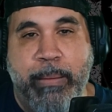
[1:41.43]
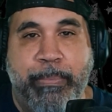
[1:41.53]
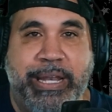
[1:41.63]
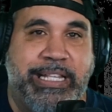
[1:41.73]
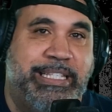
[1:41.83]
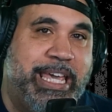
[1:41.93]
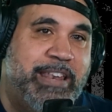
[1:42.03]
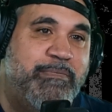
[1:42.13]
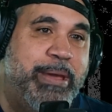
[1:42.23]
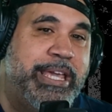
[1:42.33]
But instead
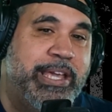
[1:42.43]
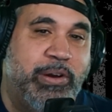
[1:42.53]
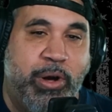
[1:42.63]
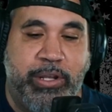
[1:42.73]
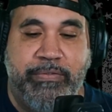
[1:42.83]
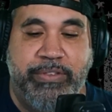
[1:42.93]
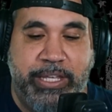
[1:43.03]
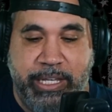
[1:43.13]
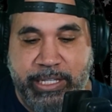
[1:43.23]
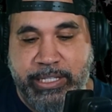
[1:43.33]
of making all of
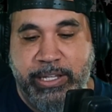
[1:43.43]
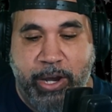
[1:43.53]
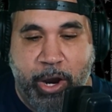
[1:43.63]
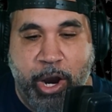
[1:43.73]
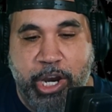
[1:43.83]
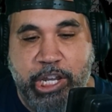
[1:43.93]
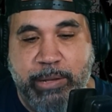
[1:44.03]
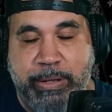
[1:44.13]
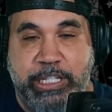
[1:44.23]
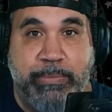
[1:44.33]
these
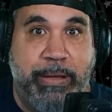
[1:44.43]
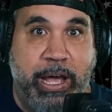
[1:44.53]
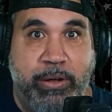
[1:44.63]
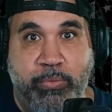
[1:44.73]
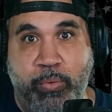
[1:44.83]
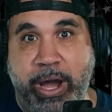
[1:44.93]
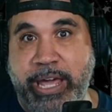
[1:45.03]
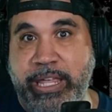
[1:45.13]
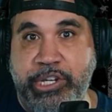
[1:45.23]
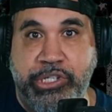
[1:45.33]
arguments about why
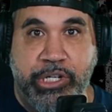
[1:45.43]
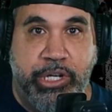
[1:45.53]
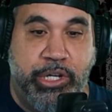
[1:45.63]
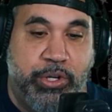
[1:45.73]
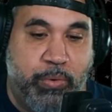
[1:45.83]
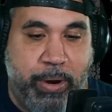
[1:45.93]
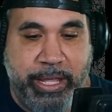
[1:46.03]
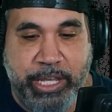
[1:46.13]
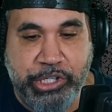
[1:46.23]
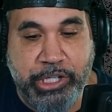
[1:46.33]
they should or why
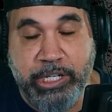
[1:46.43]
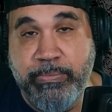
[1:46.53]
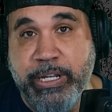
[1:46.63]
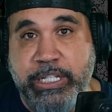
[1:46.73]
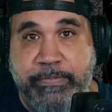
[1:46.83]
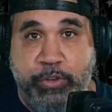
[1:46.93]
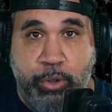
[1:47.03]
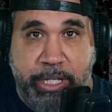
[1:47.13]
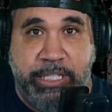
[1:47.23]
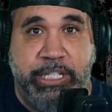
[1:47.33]
they shouldn't, because if you
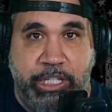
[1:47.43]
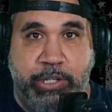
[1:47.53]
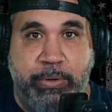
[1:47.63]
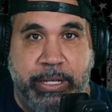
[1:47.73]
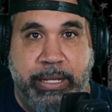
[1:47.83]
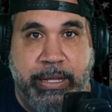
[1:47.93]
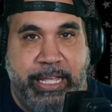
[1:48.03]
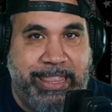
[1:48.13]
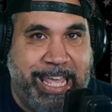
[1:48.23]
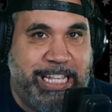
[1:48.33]
listen to it,
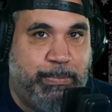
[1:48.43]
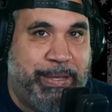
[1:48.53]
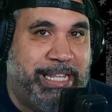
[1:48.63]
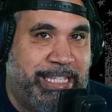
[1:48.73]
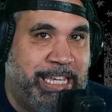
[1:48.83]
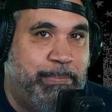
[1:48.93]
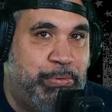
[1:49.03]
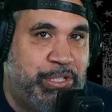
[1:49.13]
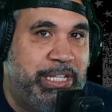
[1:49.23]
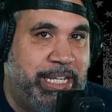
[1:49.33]
they spend
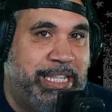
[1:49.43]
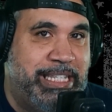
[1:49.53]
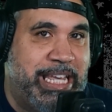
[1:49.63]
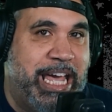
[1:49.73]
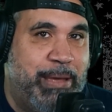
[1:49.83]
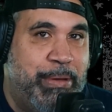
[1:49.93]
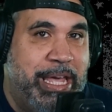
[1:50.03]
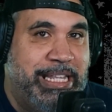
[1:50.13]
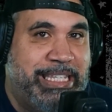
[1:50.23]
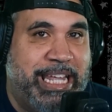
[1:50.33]
10% of the time
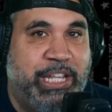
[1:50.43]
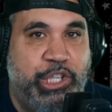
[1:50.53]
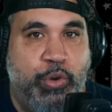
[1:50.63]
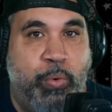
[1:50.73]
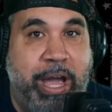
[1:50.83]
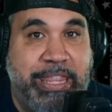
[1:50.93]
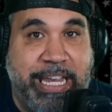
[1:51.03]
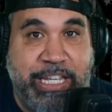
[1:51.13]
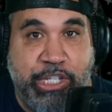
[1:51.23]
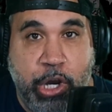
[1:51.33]
telling you why they
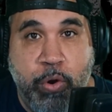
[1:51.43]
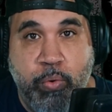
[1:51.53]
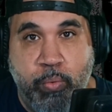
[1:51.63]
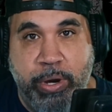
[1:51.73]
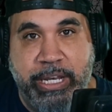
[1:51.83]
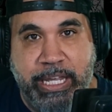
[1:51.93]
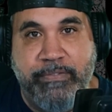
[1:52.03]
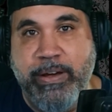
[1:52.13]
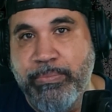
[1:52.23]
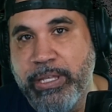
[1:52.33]
don't want to give
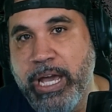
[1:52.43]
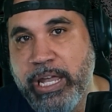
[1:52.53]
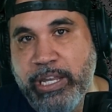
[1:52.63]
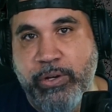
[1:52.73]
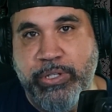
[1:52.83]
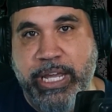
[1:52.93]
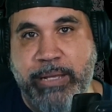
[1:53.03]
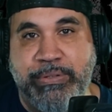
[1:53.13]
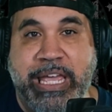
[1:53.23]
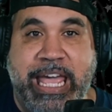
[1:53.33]
up the audio
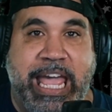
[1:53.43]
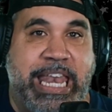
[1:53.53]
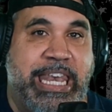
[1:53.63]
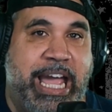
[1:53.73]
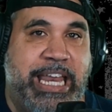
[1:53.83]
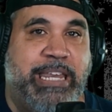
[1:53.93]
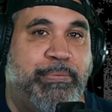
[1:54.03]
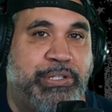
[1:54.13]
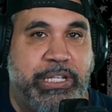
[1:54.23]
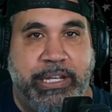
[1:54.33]
tapes and
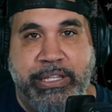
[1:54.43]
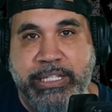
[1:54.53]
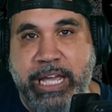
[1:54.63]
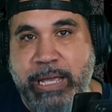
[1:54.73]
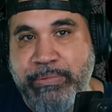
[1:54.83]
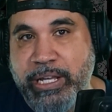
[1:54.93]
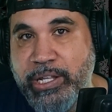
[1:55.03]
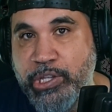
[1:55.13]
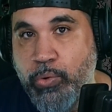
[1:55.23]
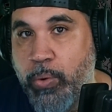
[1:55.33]
90% of the time
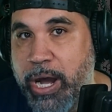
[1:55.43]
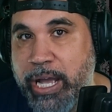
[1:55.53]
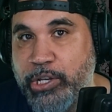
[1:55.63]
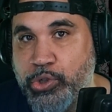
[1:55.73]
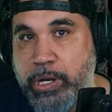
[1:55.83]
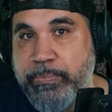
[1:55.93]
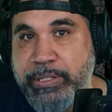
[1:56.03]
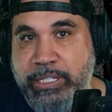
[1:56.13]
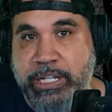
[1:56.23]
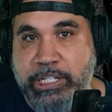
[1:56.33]
telling you why Trump
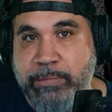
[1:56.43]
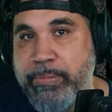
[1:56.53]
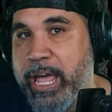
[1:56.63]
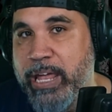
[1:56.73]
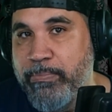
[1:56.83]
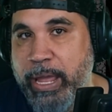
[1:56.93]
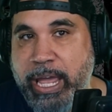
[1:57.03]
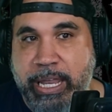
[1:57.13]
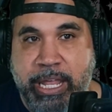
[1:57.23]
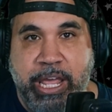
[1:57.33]
is such a bad
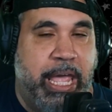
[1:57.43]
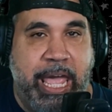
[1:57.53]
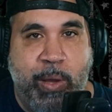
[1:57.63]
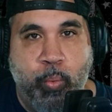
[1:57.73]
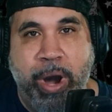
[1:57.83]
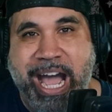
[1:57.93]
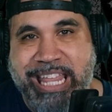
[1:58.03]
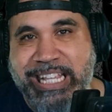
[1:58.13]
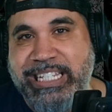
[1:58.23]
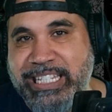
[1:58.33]
man and why
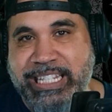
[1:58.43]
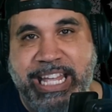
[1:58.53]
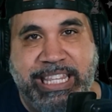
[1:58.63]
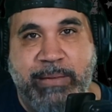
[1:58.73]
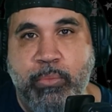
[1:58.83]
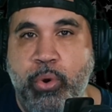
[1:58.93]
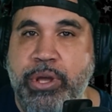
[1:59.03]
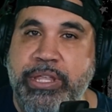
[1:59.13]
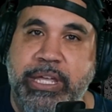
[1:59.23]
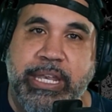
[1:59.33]
this is nothing more
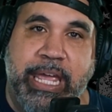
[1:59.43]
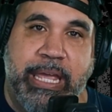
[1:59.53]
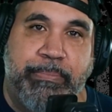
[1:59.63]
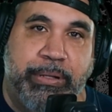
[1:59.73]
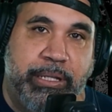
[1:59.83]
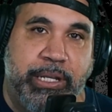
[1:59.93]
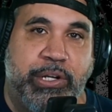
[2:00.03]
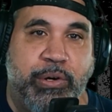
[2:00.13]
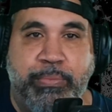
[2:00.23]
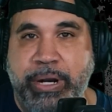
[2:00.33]
than a
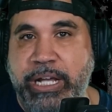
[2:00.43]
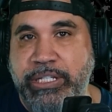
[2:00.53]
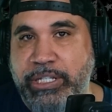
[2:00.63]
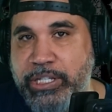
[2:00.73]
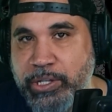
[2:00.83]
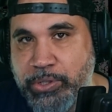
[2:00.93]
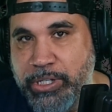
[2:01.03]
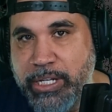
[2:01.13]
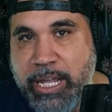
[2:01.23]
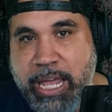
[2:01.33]
political
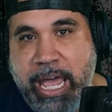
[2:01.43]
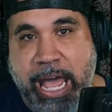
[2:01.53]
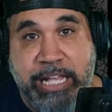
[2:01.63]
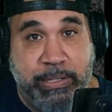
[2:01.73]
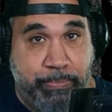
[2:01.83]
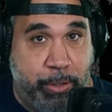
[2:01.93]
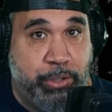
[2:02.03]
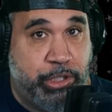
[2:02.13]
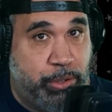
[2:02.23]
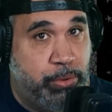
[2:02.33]
prosecution as
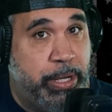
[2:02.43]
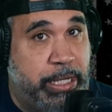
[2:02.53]
opposed to a